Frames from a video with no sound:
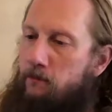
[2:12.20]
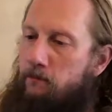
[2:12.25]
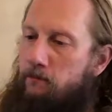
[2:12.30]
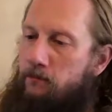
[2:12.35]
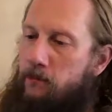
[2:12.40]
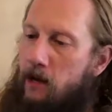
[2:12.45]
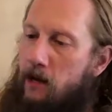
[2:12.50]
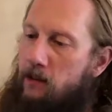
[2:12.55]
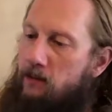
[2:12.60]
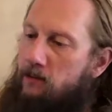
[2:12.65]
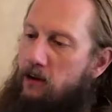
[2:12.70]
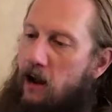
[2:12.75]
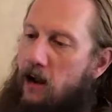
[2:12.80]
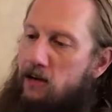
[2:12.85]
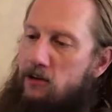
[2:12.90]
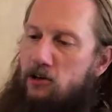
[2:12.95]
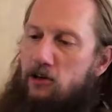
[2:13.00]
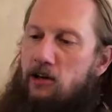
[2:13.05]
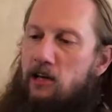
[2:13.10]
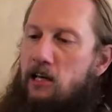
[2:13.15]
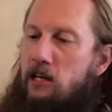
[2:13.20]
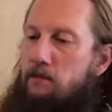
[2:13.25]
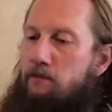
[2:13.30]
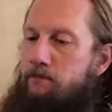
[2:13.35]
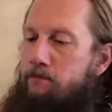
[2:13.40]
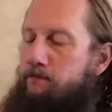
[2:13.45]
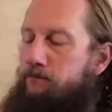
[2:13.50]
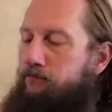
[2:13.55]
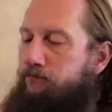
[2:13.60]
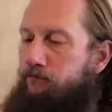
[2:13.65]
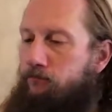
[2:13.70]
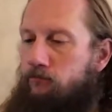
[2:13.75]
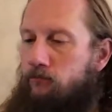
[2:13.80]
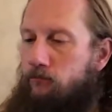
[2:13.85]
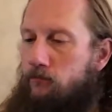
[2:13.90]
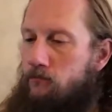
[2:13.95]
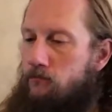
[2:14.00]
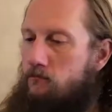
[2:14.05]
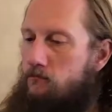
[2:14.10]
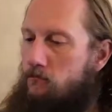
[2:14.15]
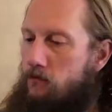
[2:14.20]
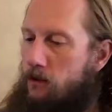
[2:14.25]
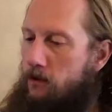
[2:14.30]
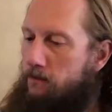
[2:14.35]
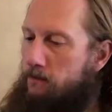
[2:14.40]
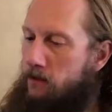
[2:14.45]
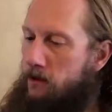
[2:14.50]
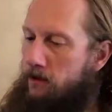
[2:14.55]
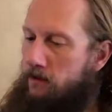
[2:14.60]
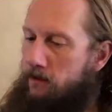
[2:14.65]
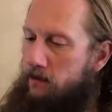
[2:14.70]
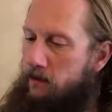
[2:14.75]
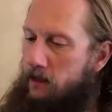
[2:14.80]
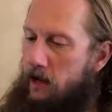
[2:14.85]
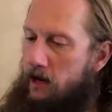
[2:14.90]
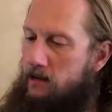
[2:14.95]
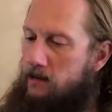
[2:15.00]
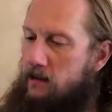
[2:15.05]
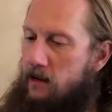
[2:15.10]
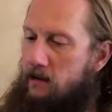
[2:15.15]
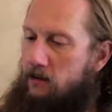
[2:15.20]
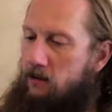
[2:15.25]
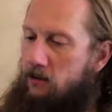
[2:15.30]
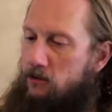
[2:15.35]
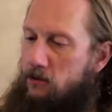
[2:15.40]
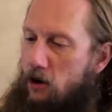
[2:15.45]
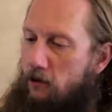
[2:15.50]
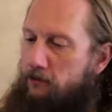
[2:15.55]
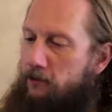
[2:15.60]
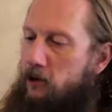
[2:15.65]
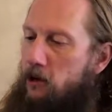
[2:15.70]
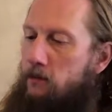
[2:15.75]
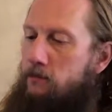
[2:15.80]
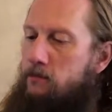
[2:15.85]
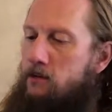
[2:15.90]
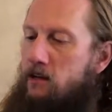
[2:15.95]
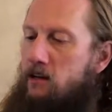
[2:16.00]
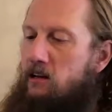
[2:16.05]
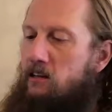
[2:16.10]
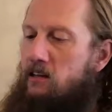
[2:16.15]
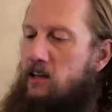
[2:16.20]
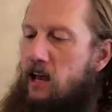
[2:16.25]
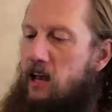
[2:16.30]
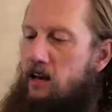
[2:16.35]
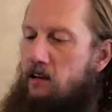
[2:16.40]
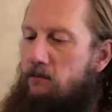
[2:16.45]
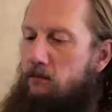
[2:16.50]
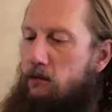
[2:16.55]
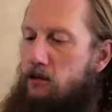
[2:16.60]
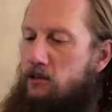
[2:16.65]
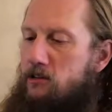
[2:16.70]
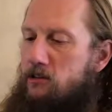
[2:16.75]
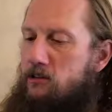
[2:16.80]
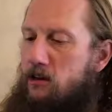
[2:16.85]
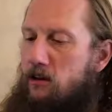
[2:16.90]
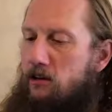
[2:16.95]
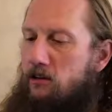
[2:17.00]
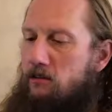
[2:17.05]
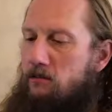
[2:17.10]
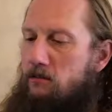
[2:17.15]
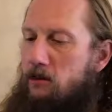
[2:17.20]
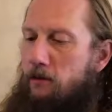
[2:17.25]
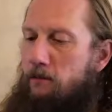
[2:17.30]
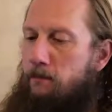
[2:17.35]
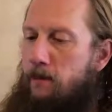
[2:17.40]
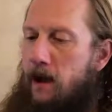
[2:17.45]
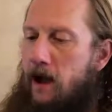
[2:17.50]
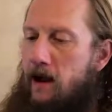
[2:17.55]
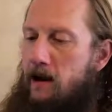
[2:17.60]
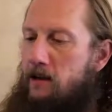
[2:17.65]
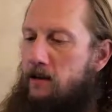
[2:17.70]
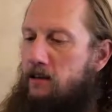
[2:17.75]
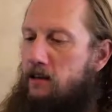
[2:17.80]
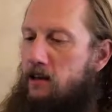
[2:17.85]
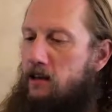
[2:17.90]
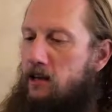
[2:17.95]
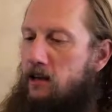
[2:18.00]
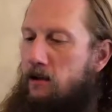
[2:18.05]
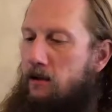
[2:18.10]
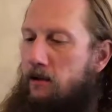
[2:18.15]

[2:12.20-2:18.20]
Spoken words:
That is actually, the toffee comes in at the end, which is not bad, and